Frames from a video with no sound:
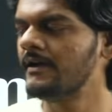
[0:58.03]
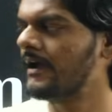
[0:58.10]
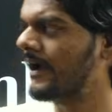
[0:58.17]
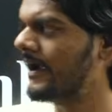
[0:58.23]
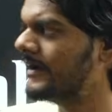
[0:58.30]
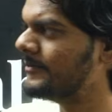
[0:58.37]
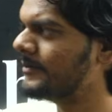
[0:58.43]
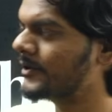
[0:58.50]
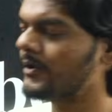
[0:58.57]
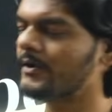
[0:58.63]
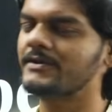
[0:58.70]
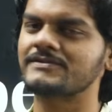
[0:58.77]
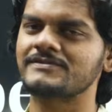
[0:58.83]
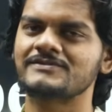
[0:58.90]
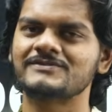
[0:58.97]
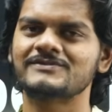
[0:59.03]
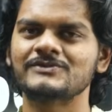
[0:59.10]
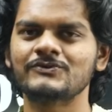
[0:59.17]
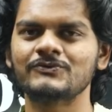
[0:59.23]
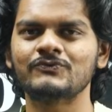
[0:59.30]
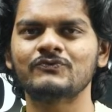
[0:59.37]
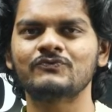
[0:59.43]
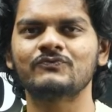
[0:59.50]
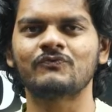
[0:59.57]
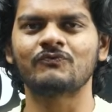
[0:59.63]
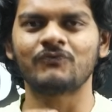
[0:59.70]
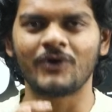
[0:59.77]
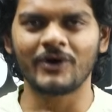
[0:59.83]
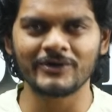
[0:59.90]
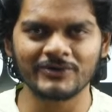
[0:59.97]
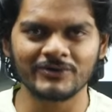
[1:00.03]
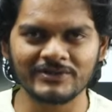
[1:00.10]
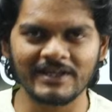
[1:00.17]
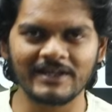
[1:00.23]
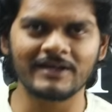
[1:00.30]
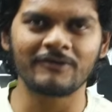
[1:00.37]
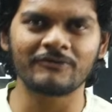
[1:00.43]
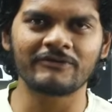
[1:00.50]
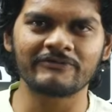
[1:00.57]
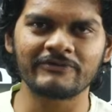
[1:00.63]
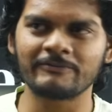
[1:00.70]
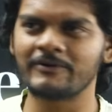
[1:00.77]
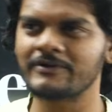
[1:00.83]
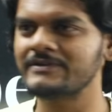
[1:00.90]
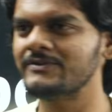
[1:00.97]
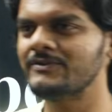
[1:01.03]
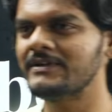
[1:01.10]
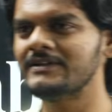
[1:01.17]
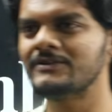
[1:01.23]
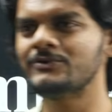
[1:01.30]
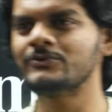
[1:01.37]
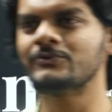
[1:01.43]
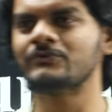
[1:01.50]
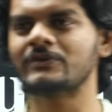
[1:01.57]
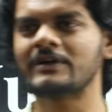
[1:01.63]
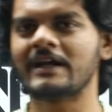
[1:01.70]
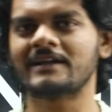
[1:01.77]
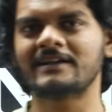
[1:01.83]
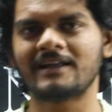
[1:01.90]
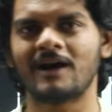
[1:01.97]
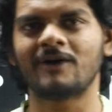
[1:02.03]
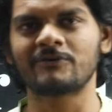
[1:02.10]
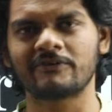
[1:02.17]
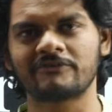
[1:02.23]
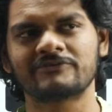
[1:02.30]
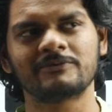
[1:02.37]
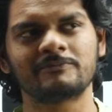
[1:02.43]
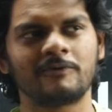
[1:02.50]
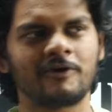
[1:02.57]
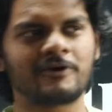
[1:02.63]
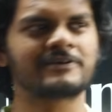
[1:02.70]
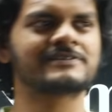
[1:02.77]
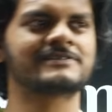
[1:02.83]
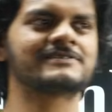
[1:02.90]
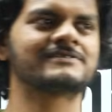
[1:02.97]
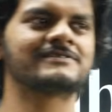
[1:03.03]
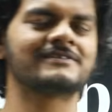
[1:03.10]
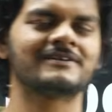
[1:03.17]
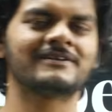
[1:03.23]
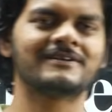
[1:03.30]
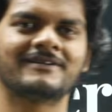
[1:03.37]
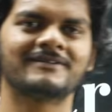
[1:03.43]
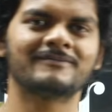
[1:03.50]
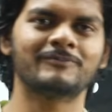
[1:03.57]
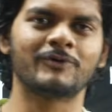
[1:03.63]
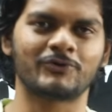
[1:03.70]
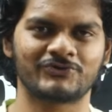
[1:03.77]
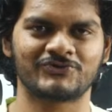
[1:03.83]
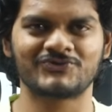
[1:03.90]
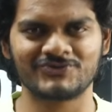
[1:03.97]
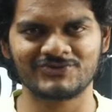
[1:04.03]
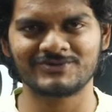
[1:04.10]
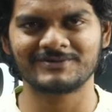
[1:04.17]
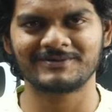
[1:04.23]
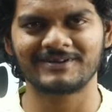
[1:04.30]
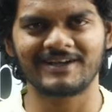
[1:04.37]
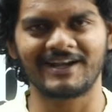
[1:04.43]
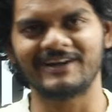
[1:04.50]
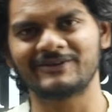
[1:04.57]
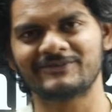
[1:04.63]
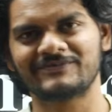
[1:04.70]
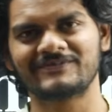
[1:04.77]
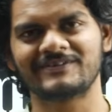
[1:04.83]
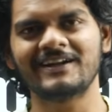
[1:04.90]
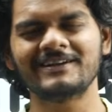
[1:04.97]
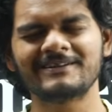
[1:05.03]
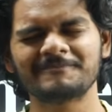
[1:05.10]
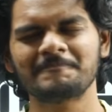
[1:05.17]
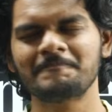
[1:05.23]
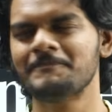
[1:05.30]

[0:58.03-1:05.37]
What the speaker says: And because you want to think out of the box, you need to get out of the box books, kind of, right?